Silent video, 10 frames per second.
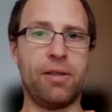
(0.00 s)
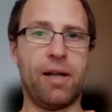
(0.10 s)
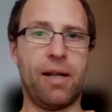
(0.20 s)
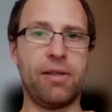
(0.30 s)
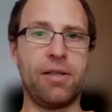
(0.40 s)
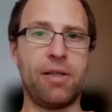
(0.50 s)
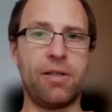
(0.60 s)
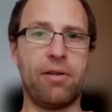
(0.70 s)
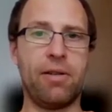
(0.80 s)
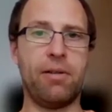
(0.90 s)

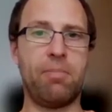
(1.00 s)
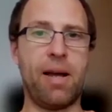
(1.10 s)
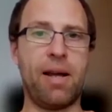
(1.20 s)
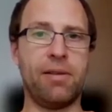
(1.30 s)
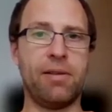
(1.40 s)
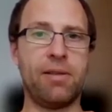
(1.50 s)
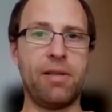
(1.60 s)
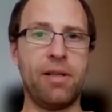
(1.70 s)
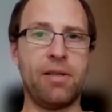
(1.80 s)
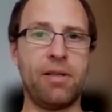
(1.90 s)
unnecessary
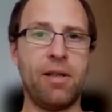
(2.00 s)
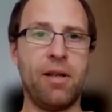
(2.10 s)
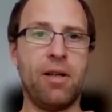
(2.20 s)
dependencies.